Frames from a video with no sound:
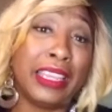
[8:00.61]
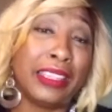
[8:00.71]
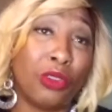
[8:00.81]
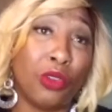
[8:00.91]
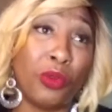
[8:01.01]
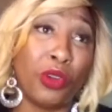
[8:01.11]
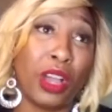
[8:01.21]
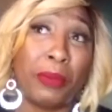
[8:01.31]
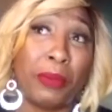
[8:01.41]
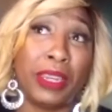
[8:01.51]
a global
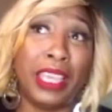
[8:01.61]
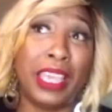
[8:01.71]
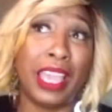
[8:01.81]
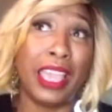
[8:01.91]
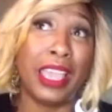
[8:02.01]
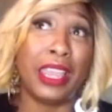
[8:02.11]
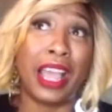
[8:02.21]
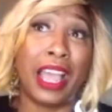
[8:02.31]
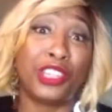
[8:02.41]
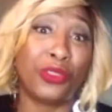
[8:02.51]
company, and
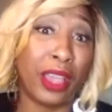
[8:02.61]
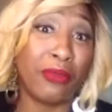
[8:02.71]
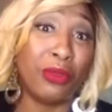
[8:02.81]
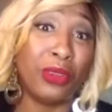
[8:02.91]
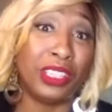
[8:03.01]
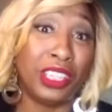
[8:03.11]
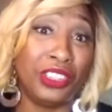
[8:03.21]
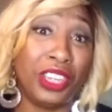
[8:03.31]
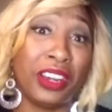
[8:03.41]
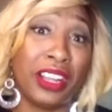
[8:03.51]
I travel and teach
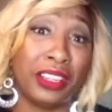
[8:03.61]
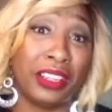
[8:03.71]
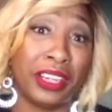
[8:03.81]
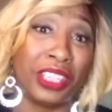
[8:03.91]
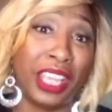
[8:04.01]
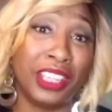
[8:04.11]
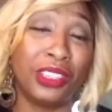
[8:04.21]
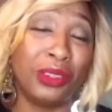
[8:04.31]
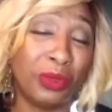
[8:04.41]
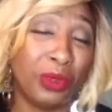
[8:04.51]
hair color
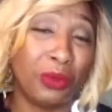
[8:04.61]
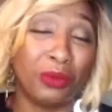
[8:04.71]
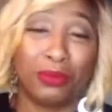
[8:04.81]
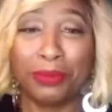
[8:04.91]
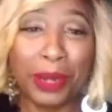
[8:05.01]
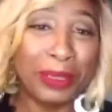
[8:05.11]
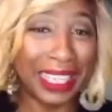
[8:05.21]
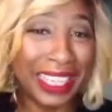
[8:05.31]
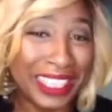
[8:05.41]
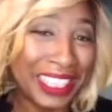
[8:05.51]
education, and we'll probably
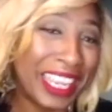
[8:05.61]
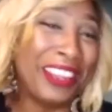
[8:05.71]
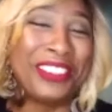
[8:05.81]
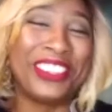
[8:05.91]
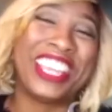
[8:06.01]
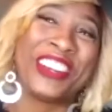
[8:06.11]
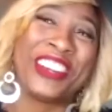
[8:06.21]
get into that a little later.